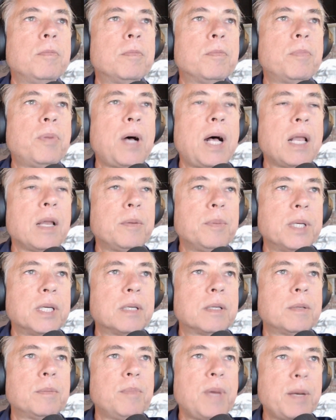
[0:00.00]

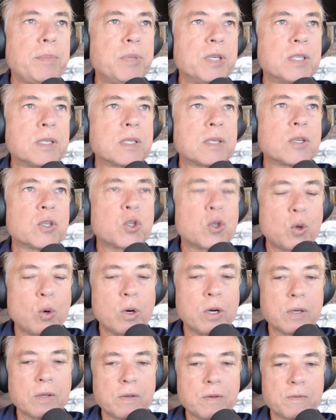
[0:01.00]
parliament members
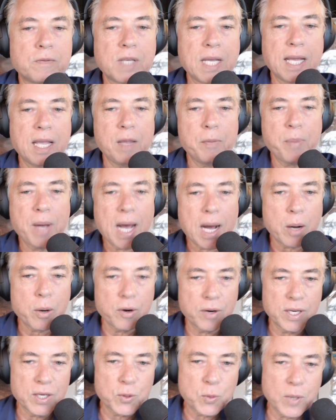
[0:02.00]
short of taking
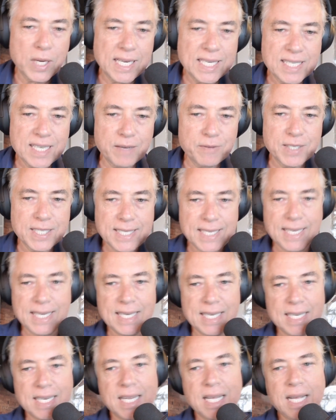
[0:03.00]
power in
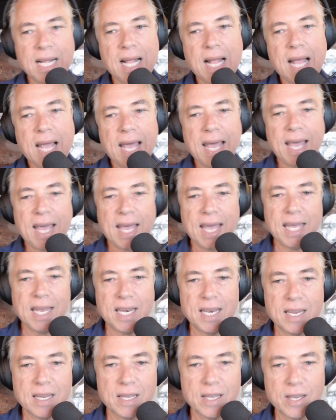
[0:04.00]
2017.
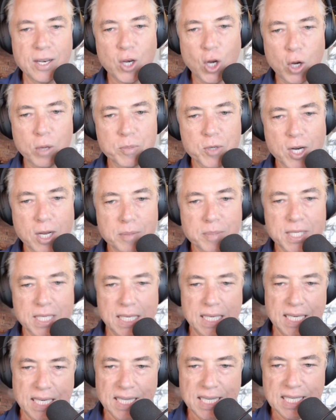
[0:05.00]
And Noam
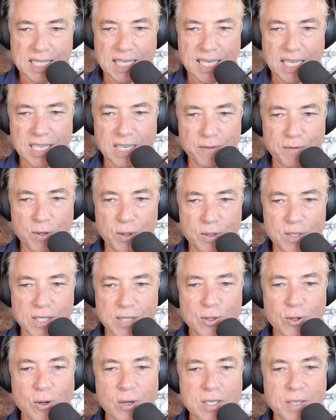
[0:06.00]
Chomsky in this interview
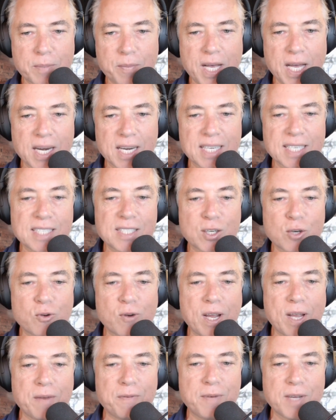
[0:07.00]
just talks about it as a
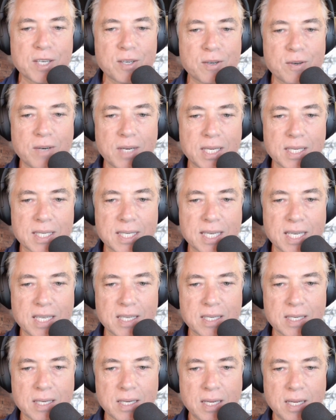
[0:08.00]
great victory. It
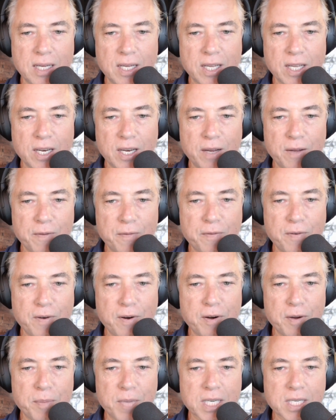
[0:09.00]
sounds
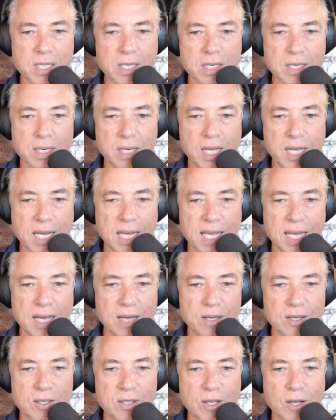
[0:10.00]
very much like
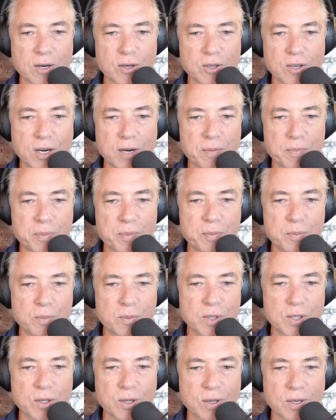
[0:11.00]
how Donald Trump
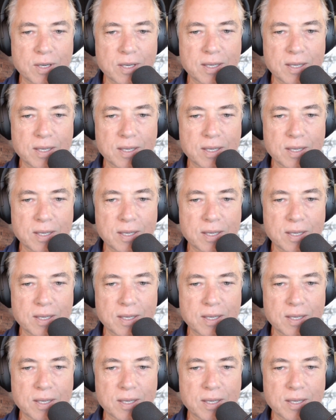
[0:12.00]
would talk.